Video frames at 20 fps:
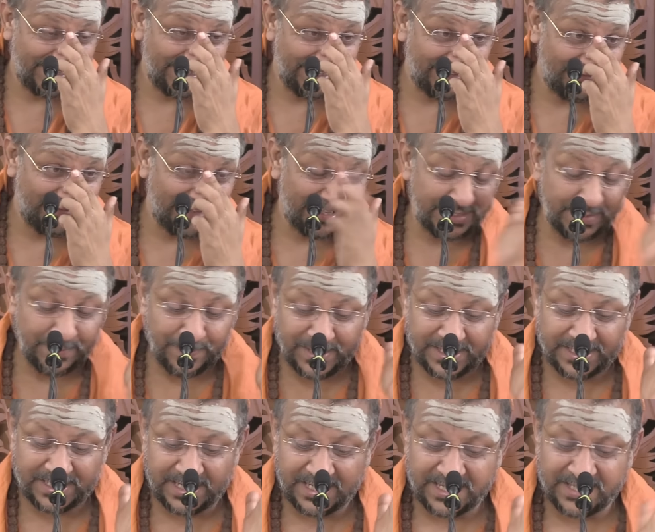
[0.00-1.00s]
when the
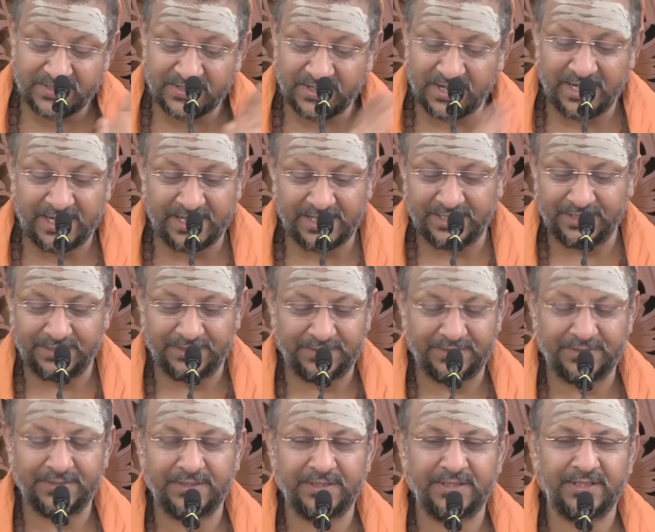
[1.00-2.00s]
person is ready,
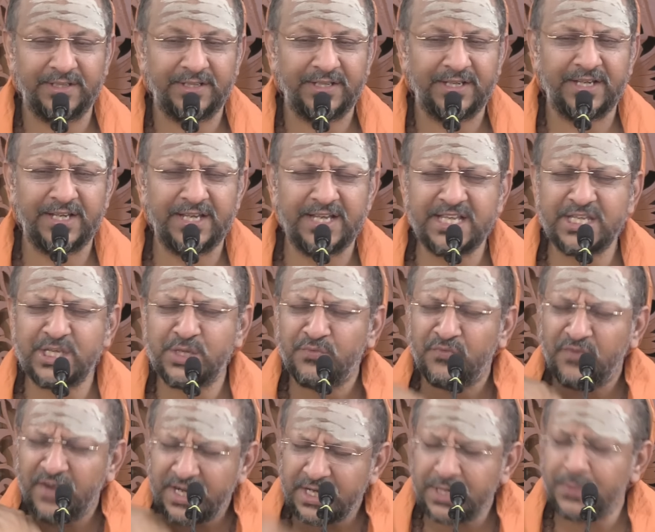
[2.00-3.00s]
is
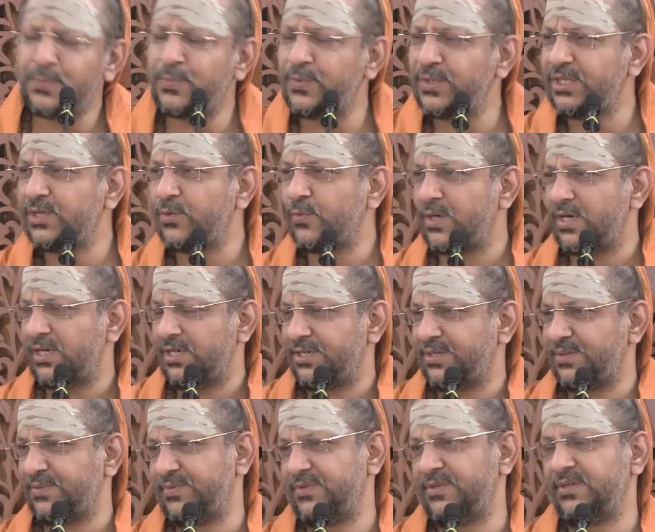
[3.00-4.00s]
fed up with the world,
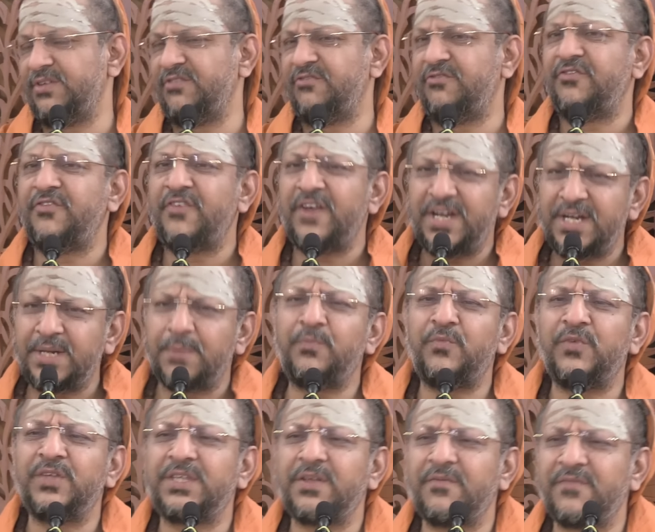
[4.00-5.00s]
fed up
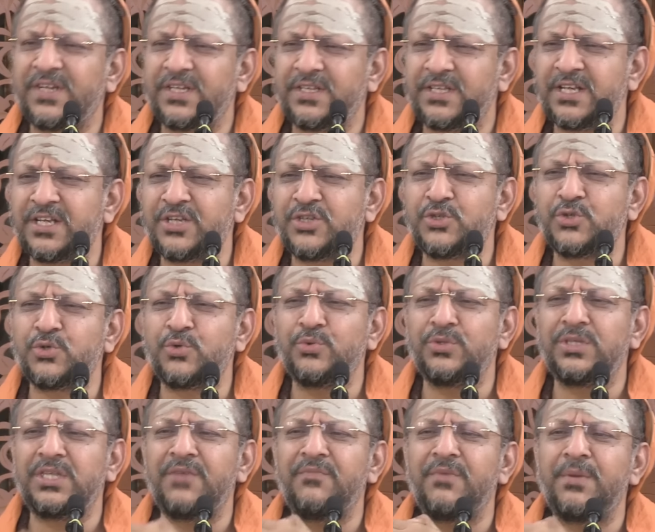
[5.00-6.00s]
with everything,
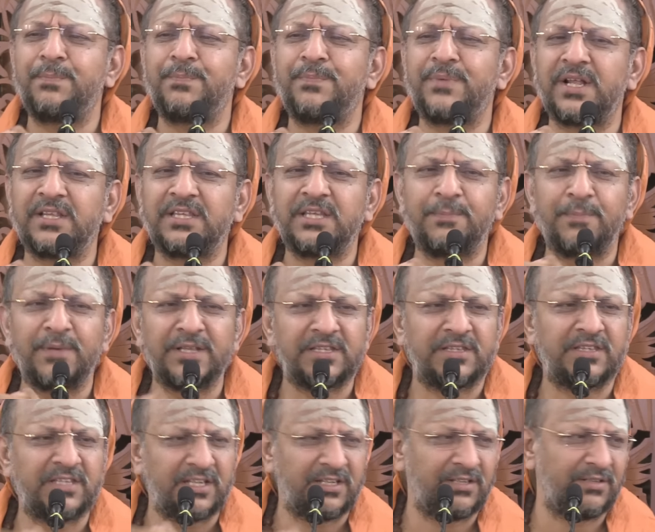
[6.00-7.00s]
Shruti
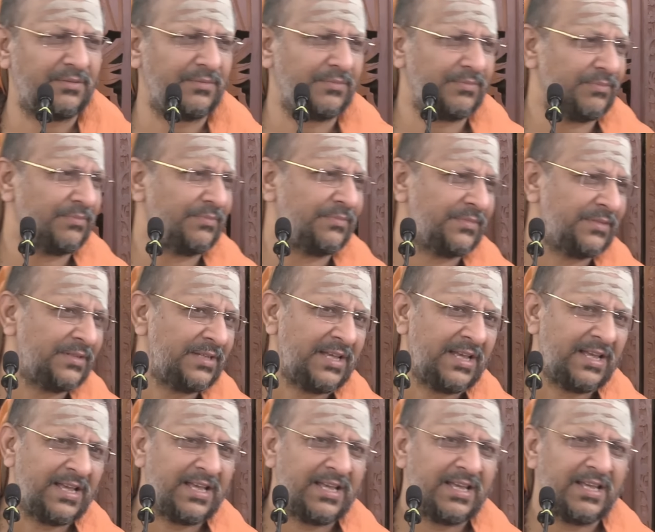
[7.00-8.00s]
Vipratipatti.
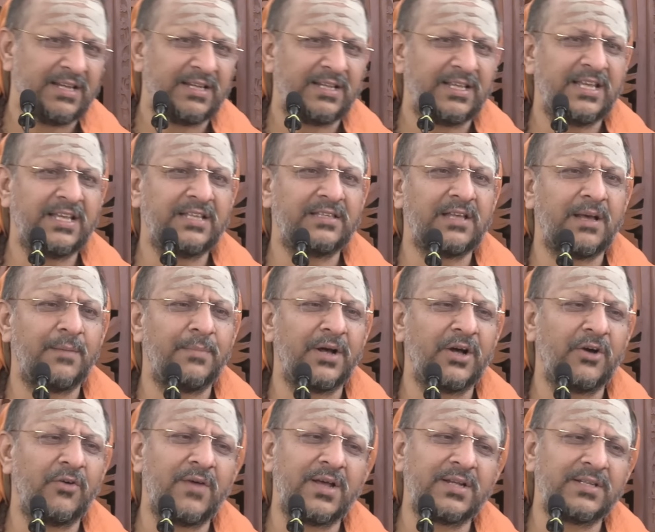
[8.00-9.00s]
In Gita,
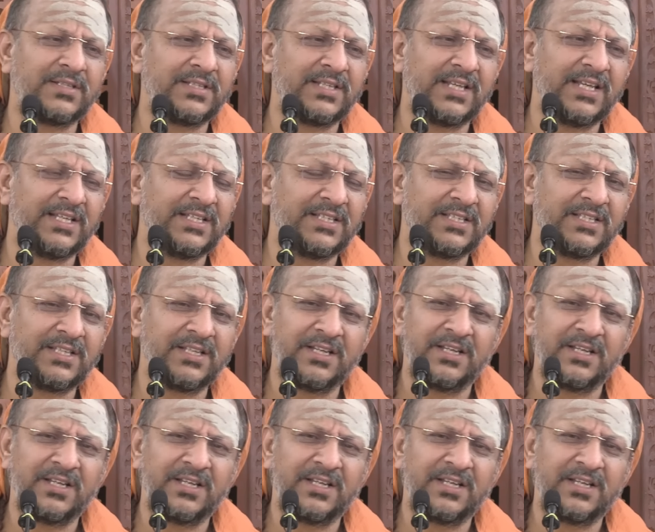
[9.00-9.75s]
Bhagavan says,